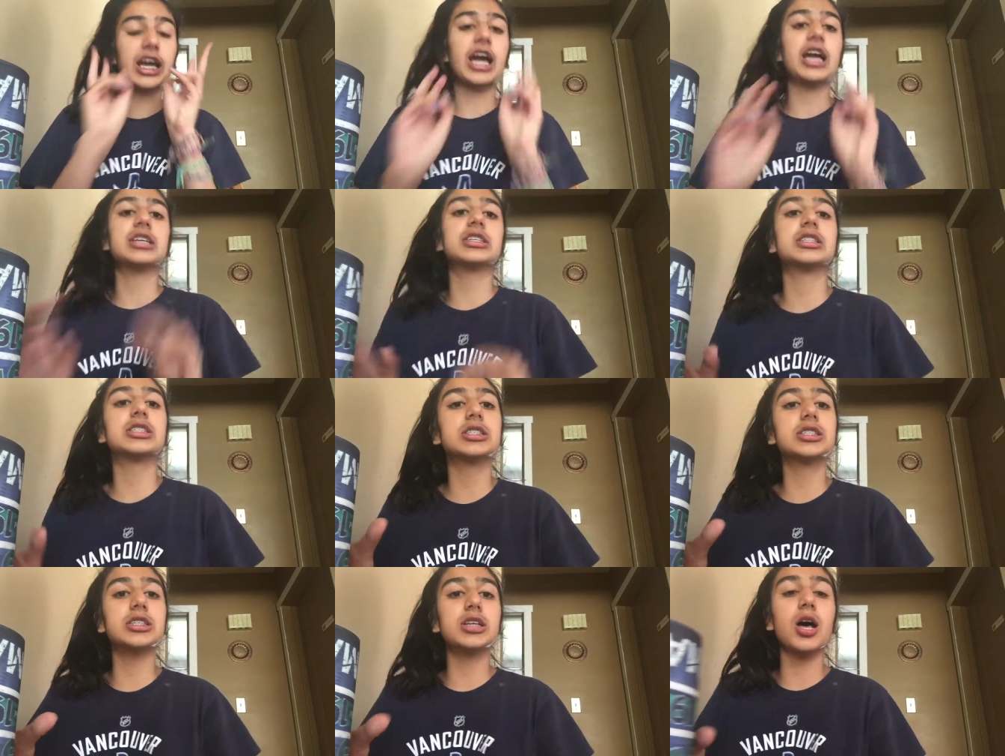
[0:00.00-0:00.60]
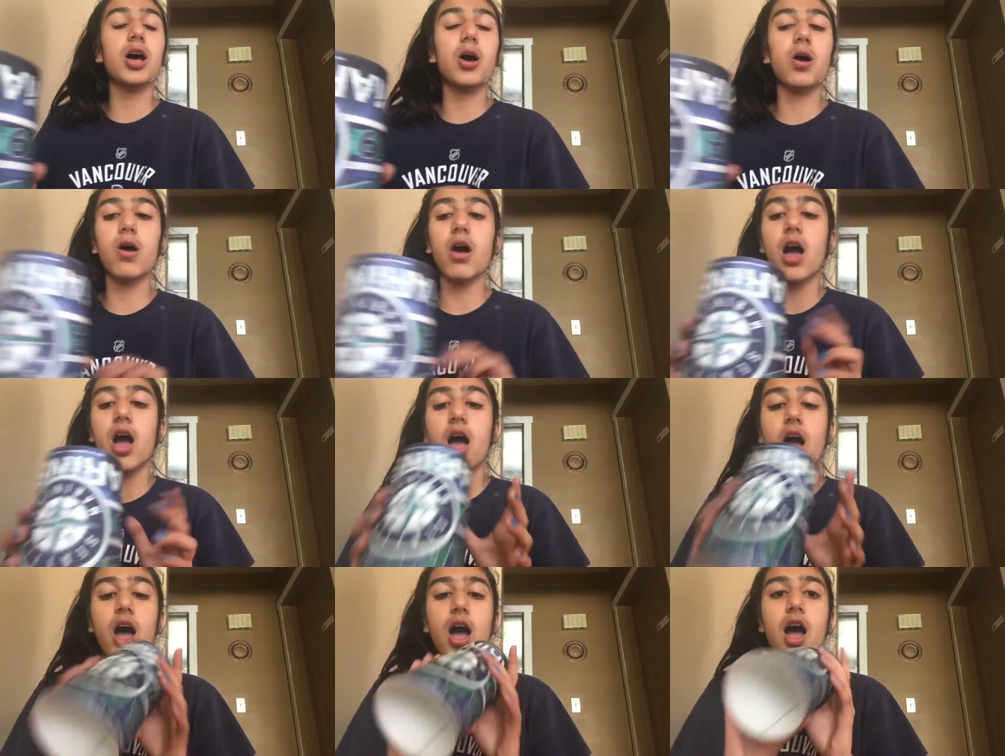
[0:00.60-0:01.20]
guys, so
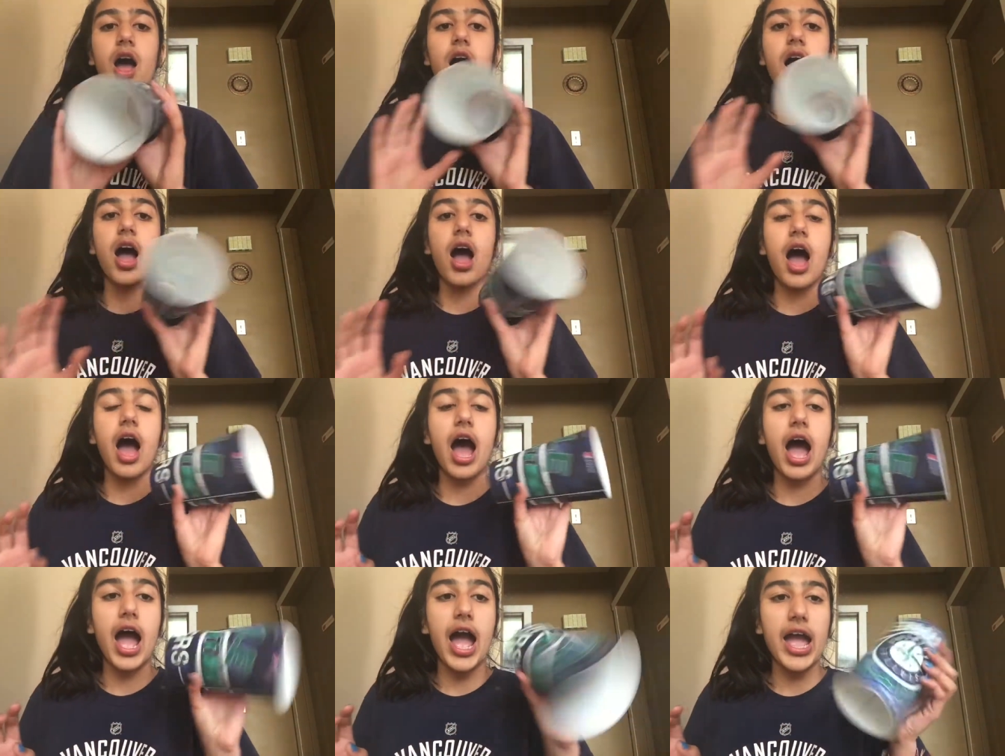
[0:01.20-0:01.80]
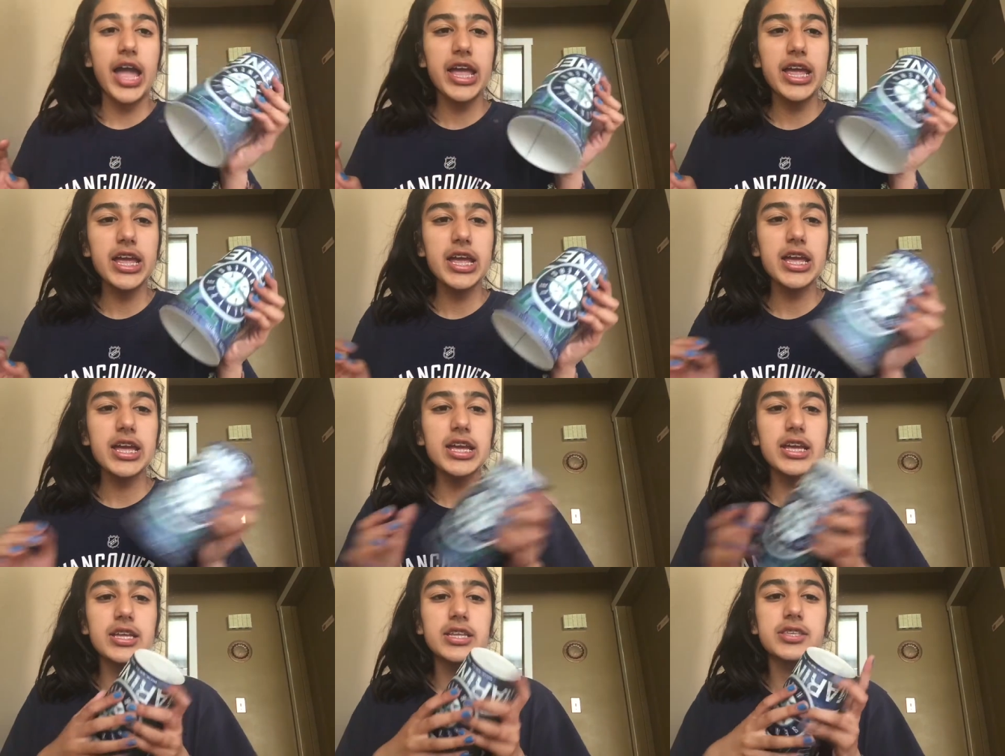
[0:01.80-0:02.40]

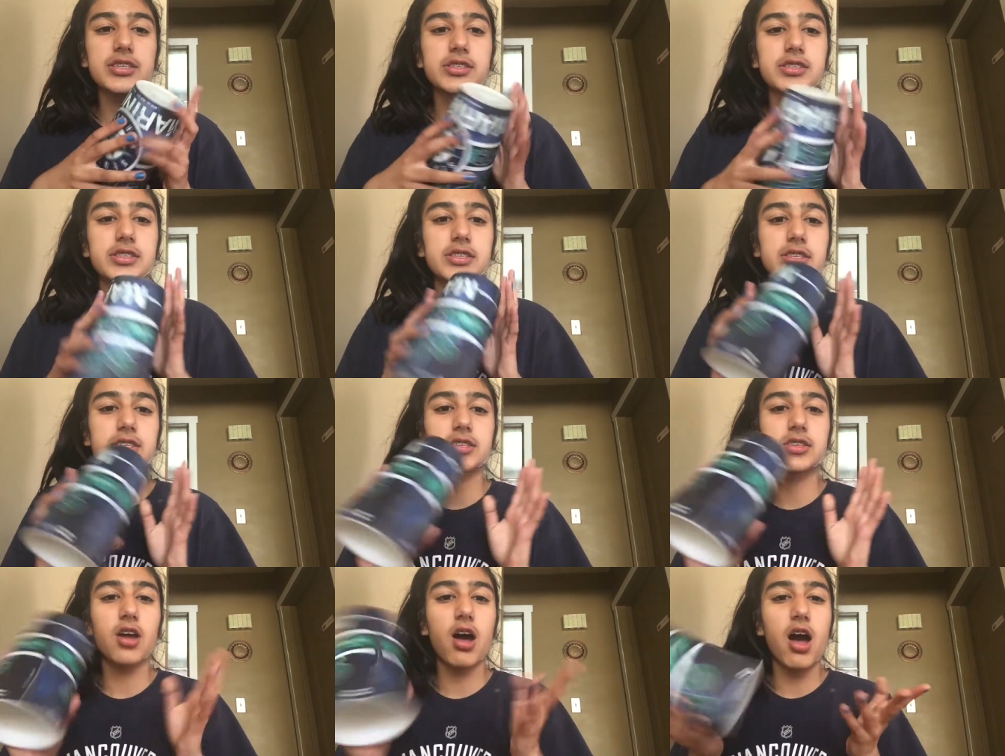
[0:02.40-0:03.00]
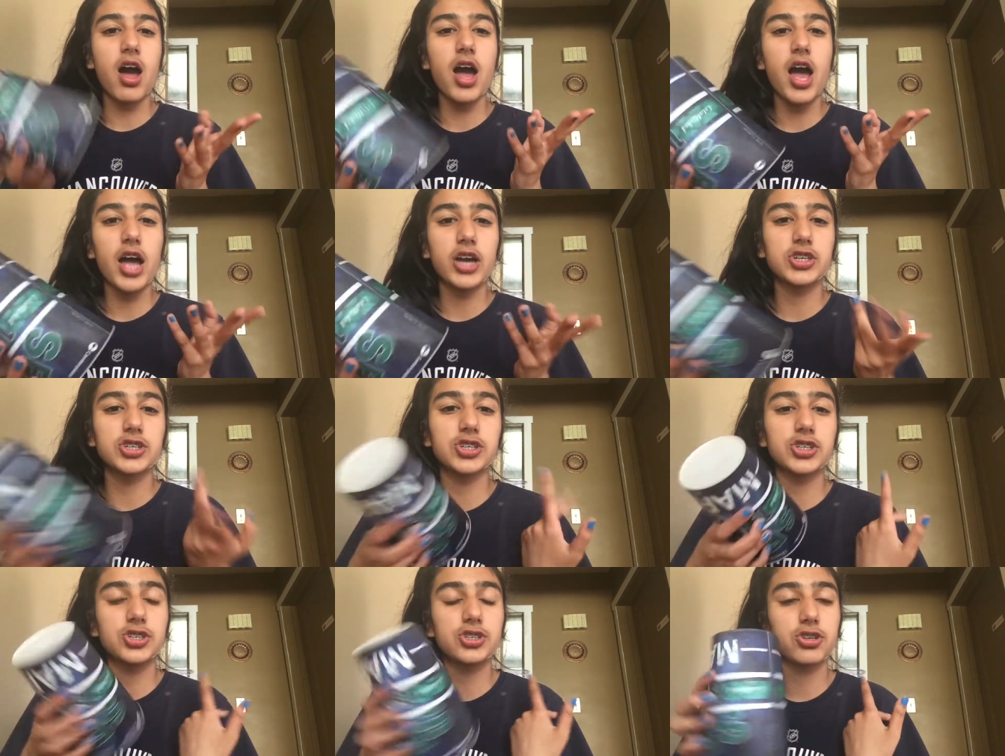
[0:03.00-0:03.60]
I thought I
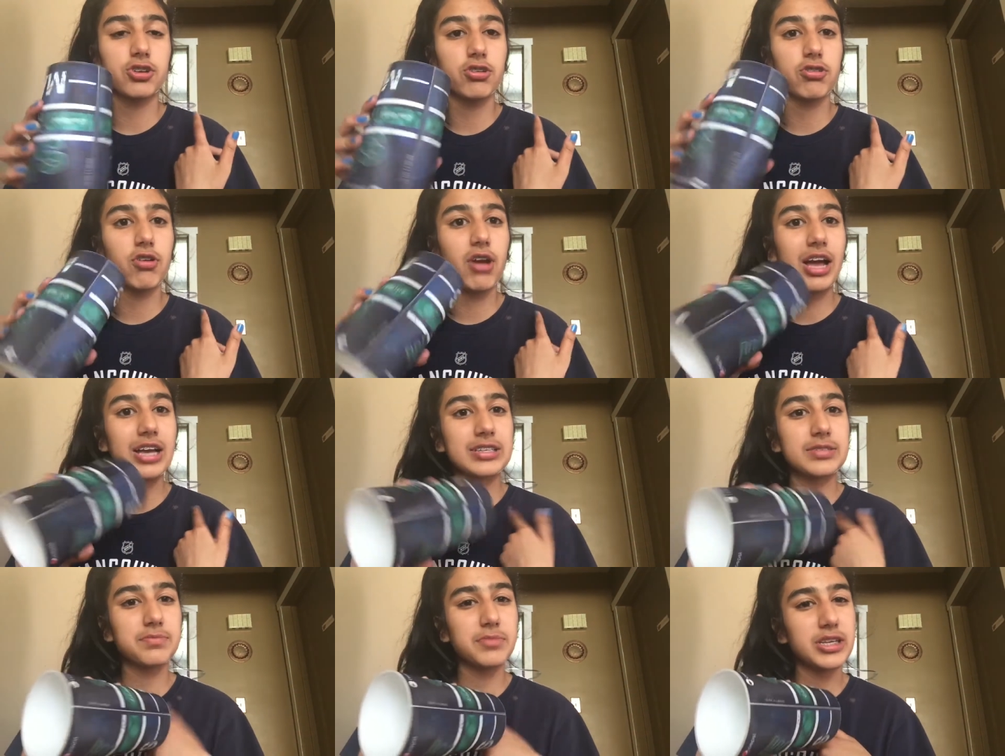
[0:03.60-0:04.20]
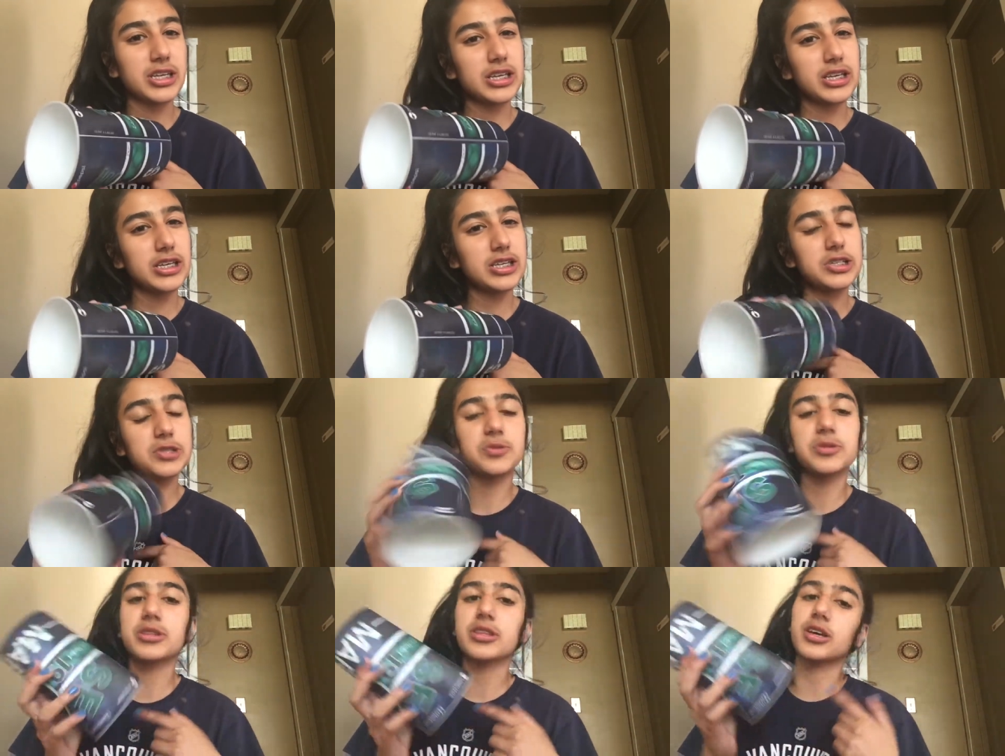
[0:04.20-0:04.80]
should show you guys me
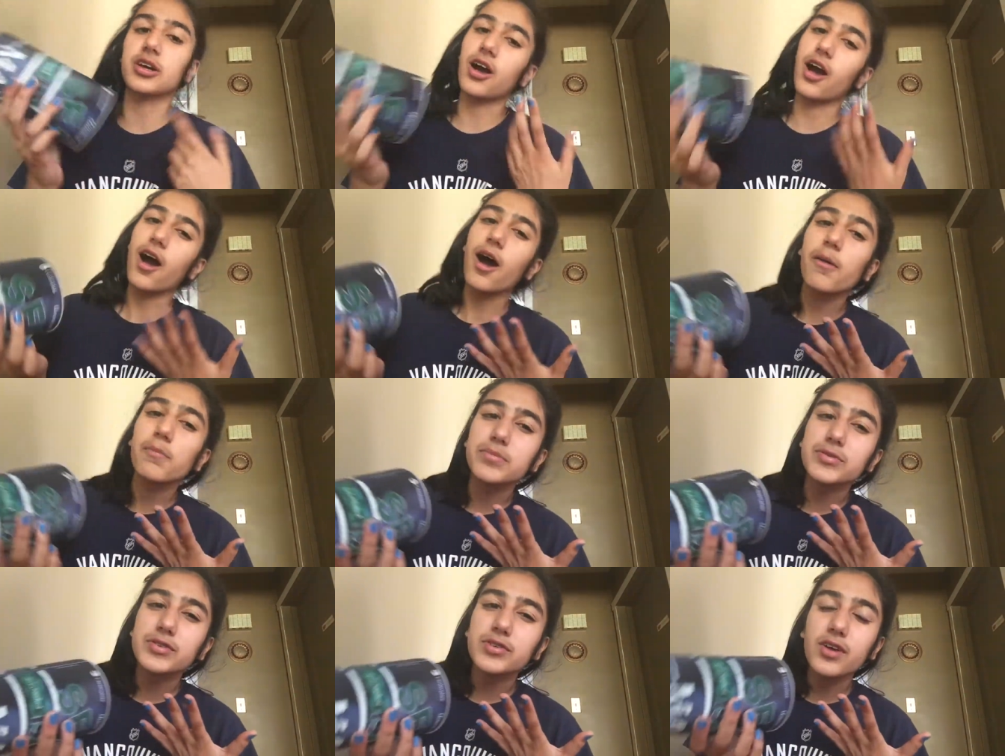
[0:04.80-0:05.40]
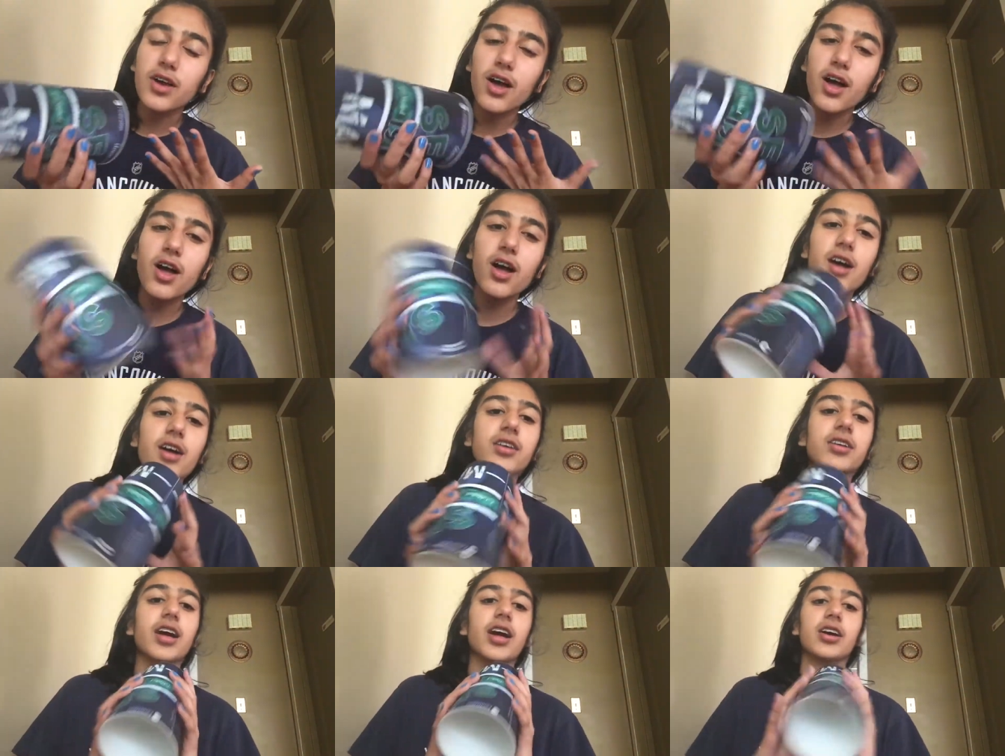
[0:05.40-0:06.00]
doing the cup
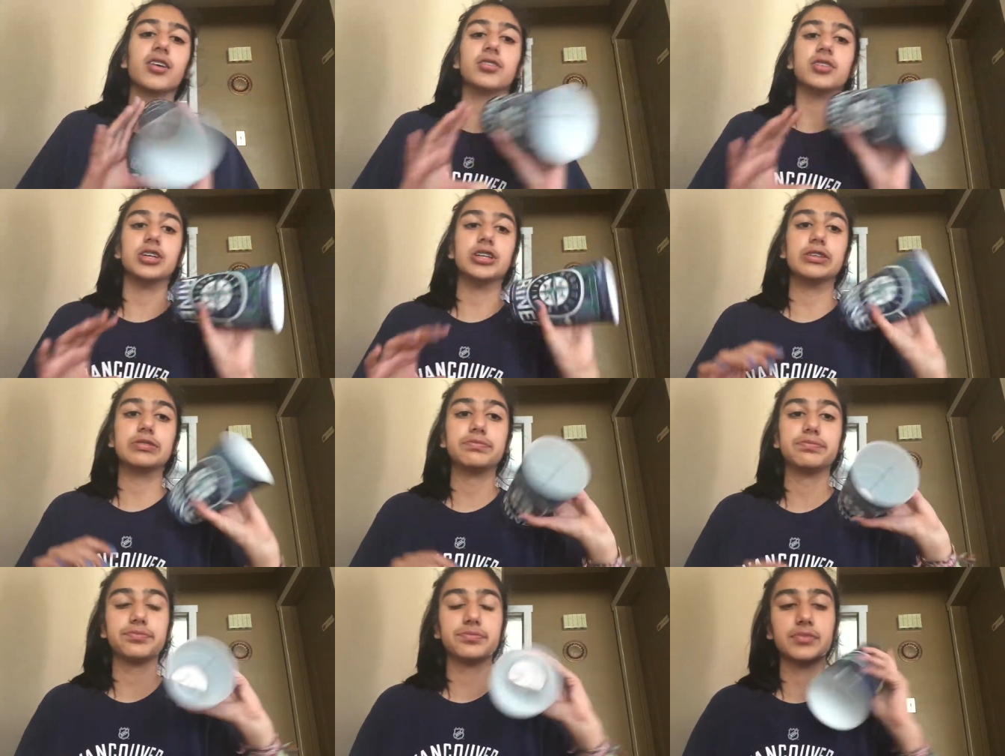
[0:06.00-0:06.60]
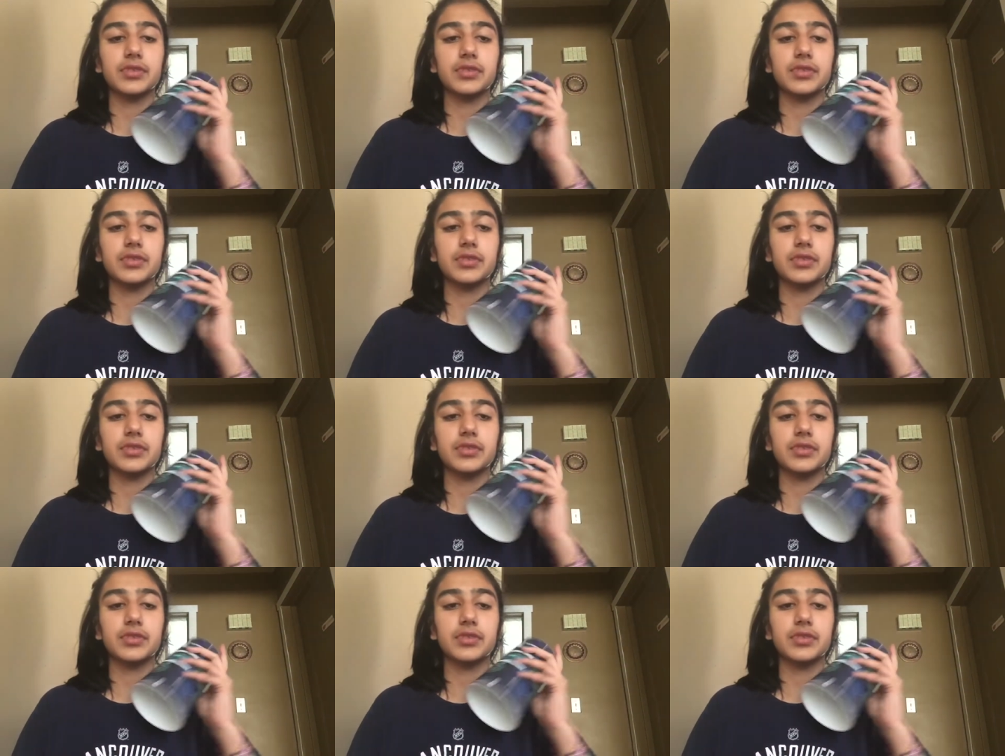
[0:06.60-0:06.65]
song. I don't know.